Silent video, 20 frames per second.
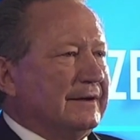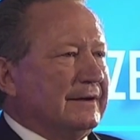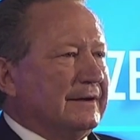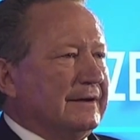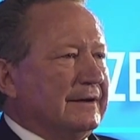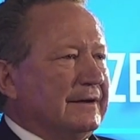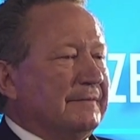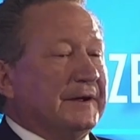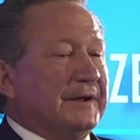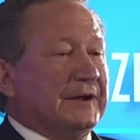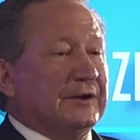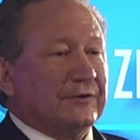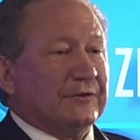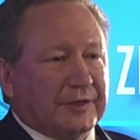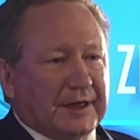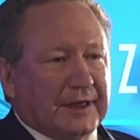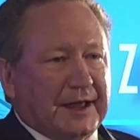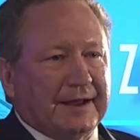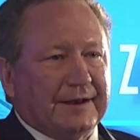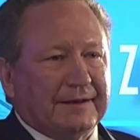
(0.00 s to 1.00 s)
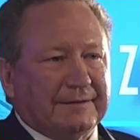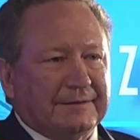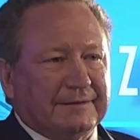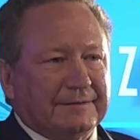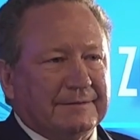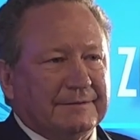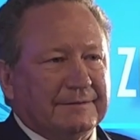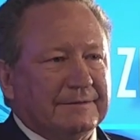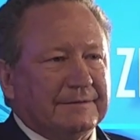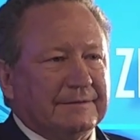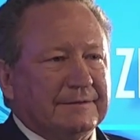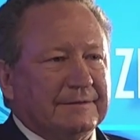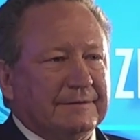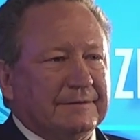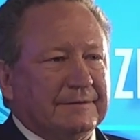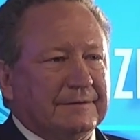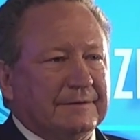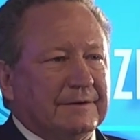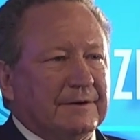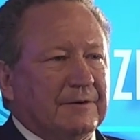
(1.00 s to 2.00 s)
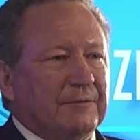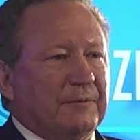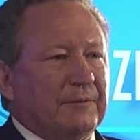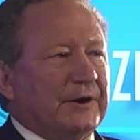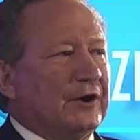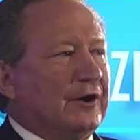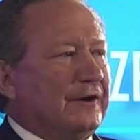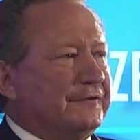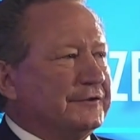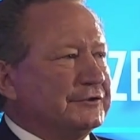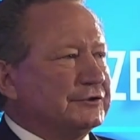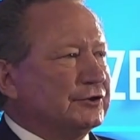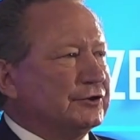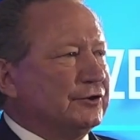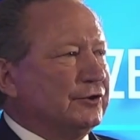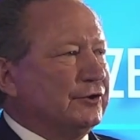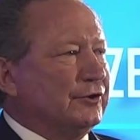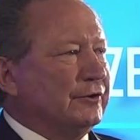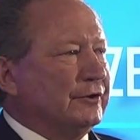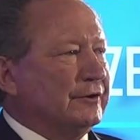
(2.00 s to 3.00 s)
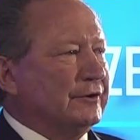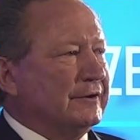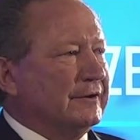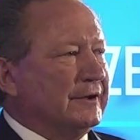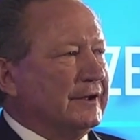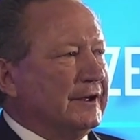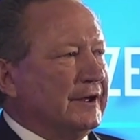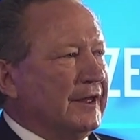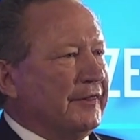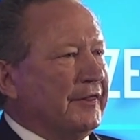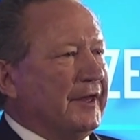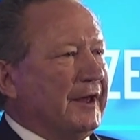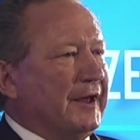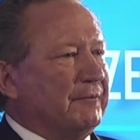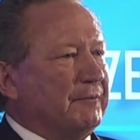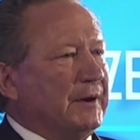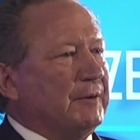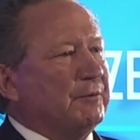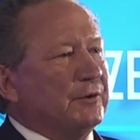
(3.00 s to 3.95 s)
Because then we know for sure that we will